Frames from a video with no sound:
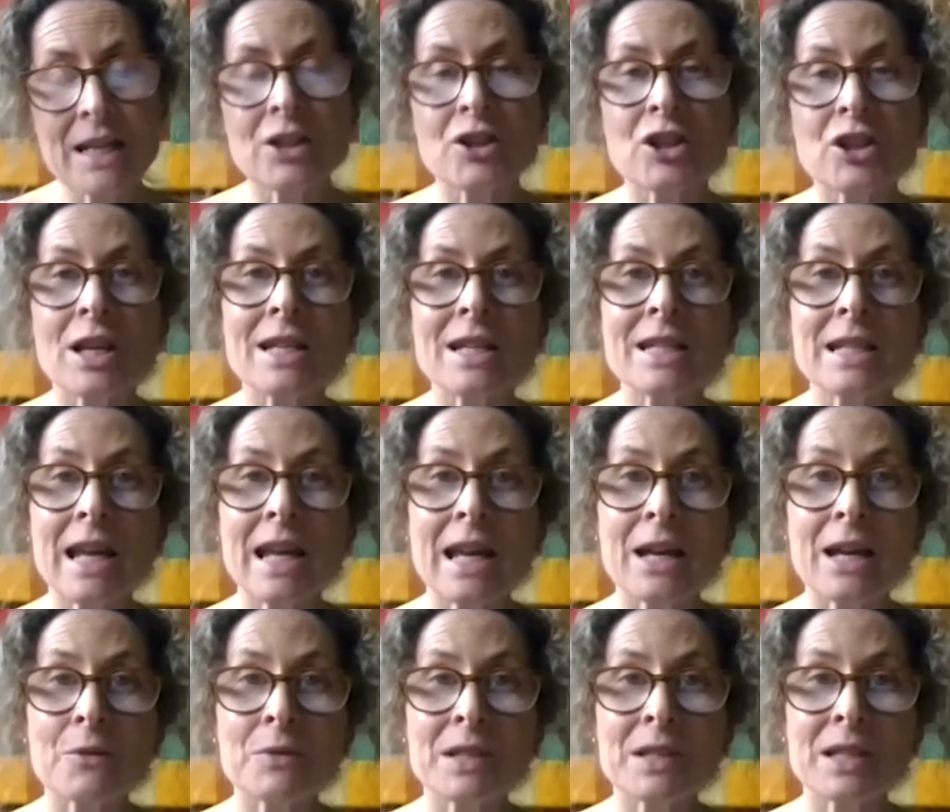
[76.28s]
Gender
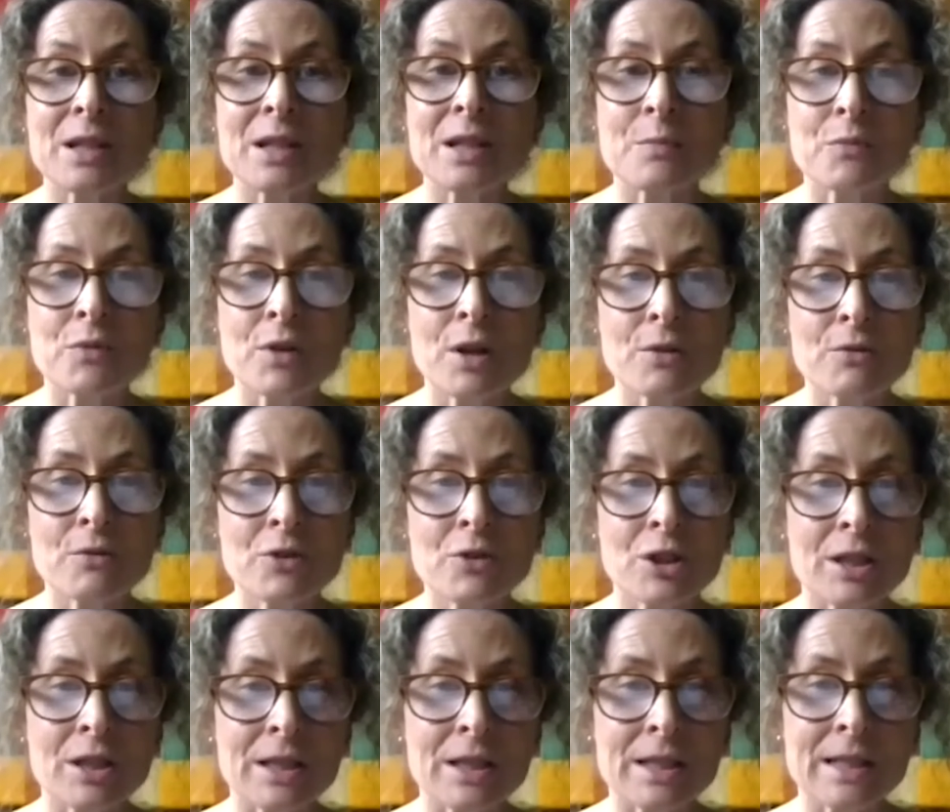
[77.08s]
equity
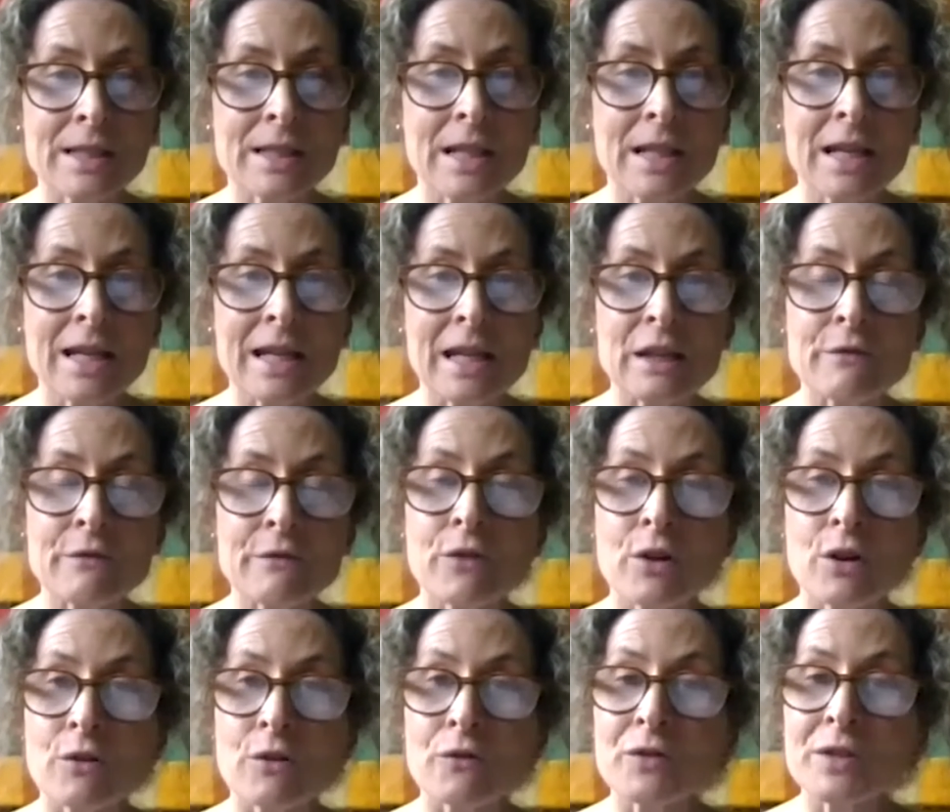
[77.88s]
approaches
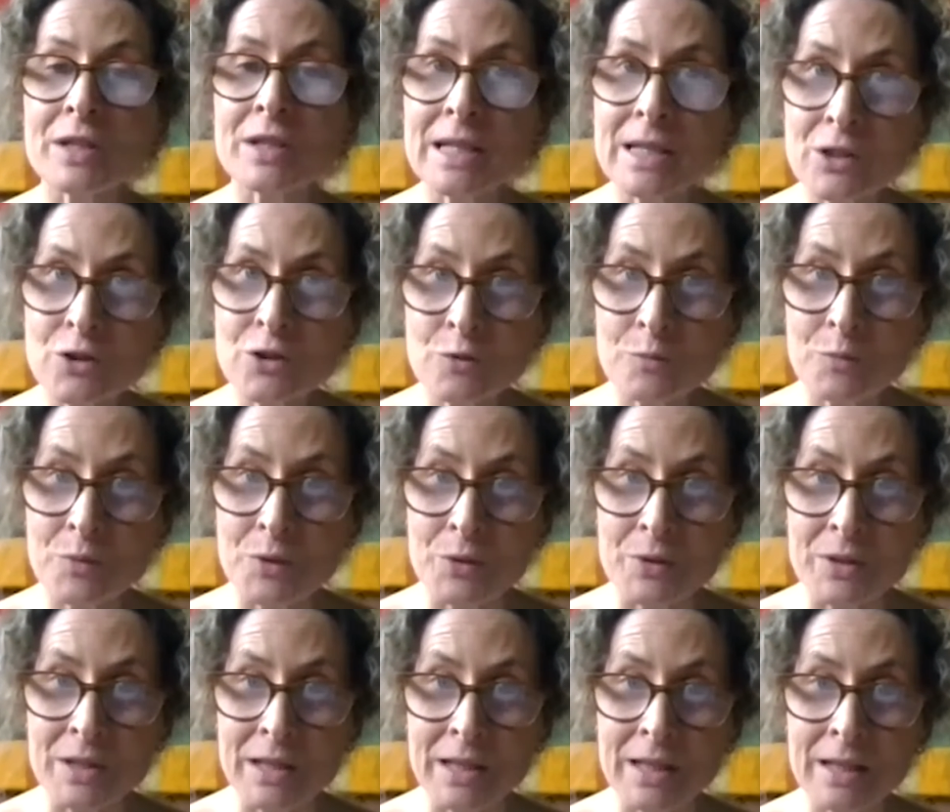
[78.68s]
involve
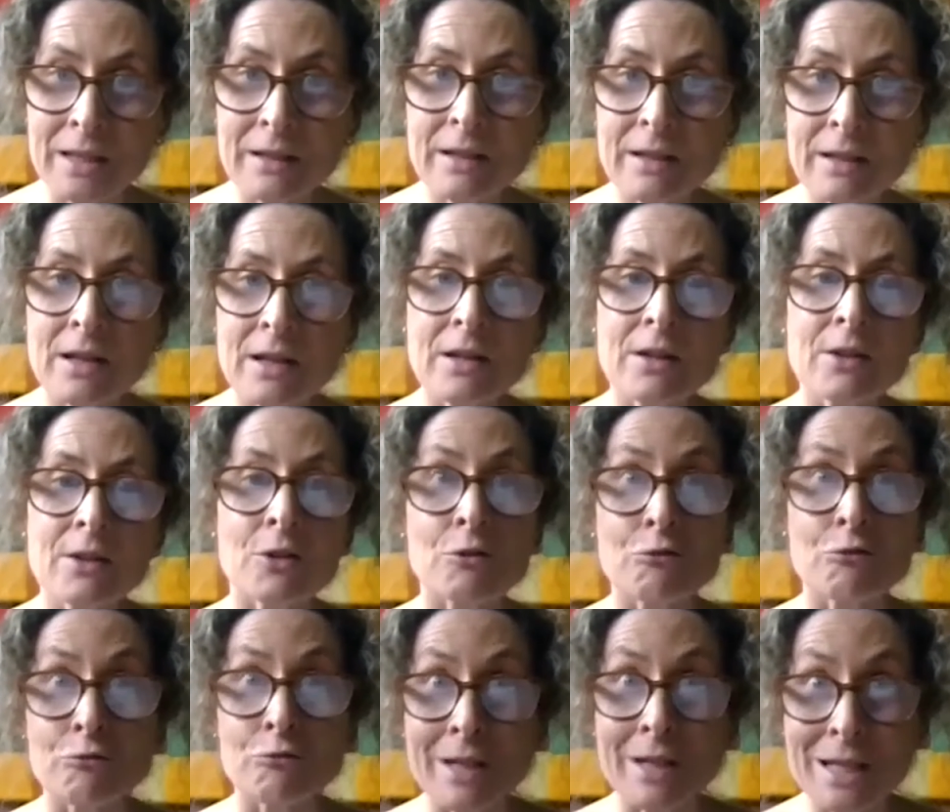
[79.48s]
distributing
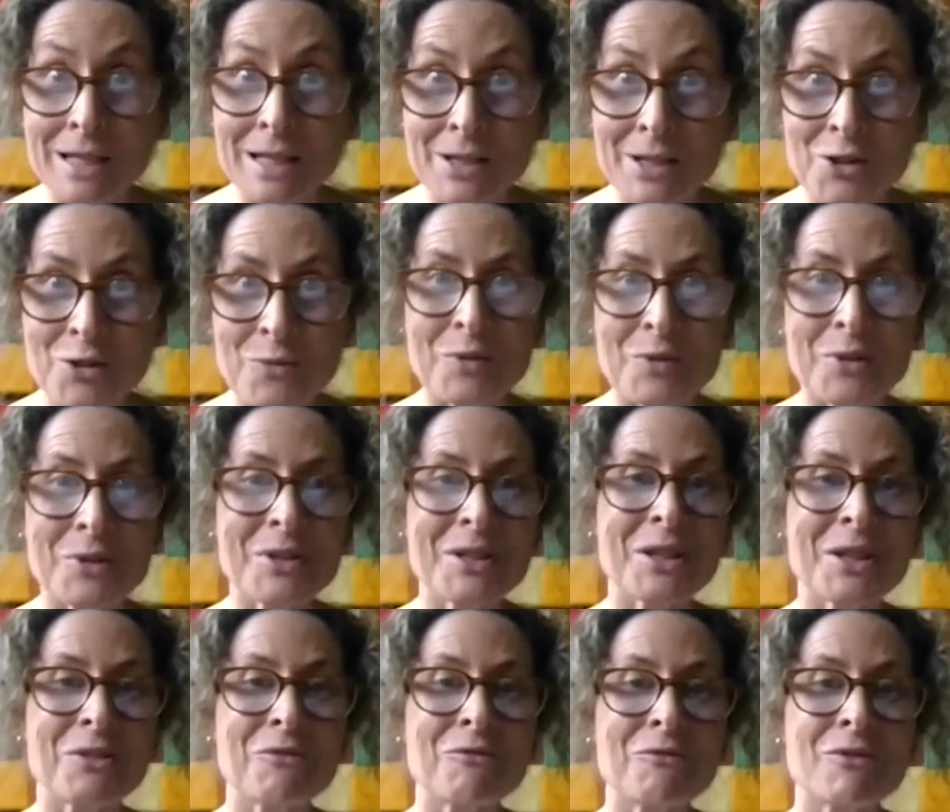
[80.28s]
or
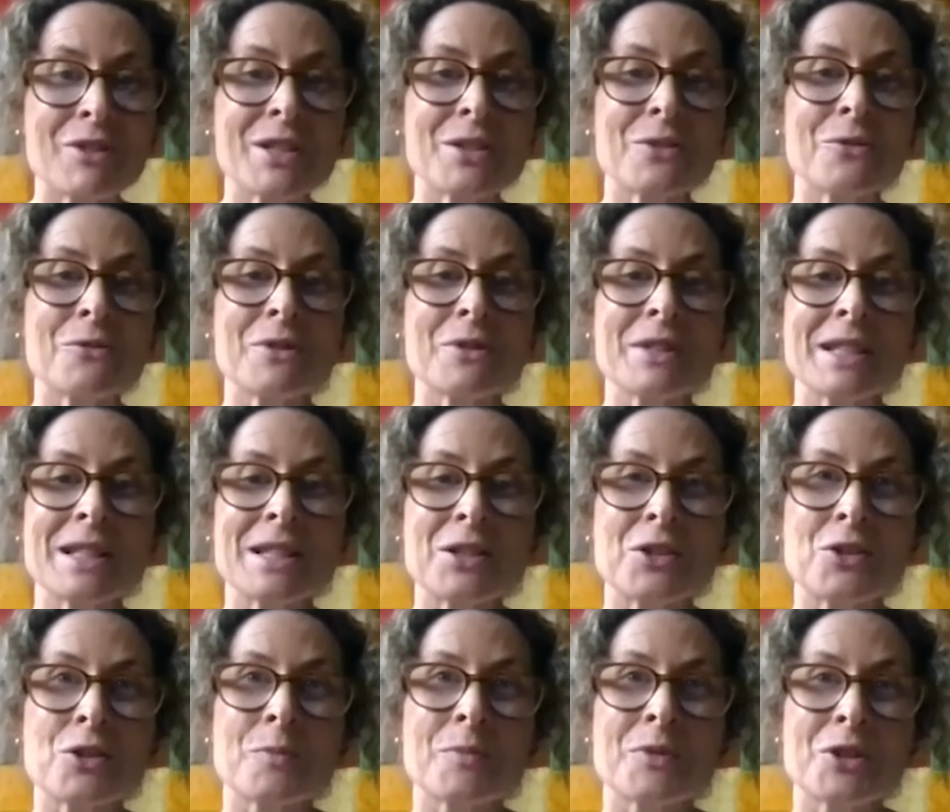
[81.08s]
redistributing resources
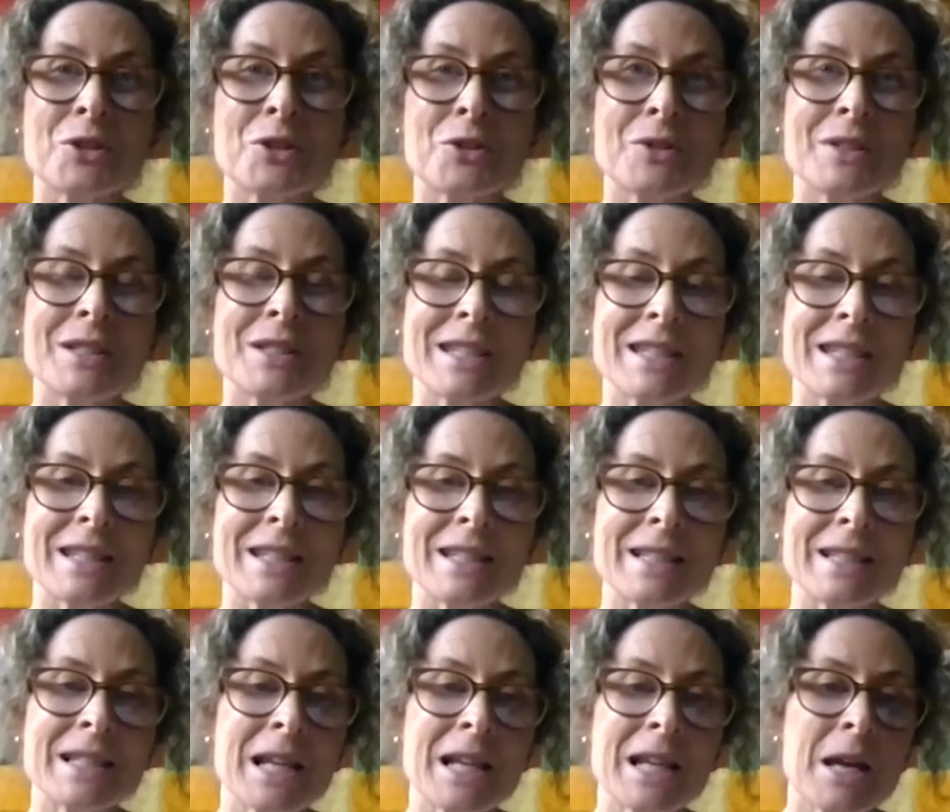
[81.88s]
and
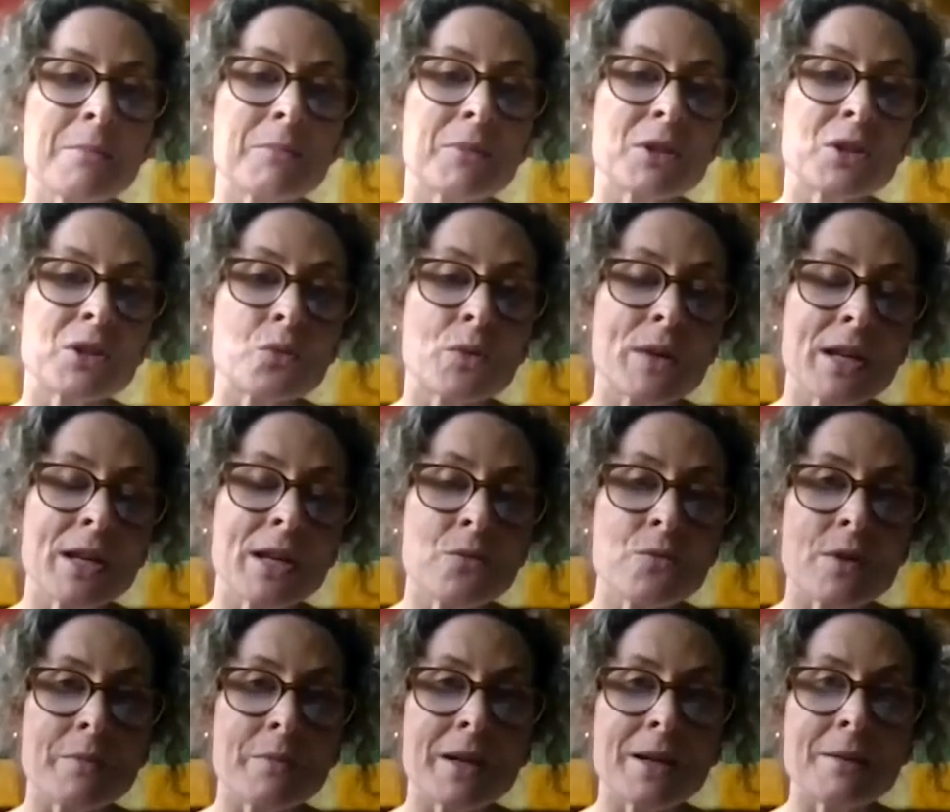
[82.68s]
opportunities between
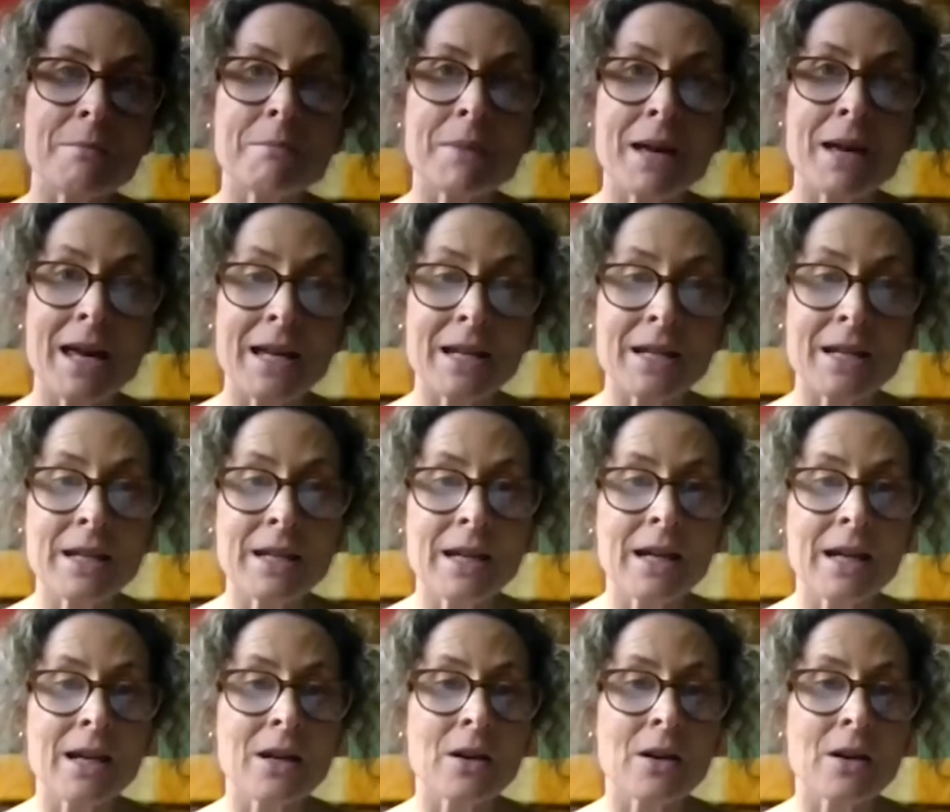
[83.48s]
women, men,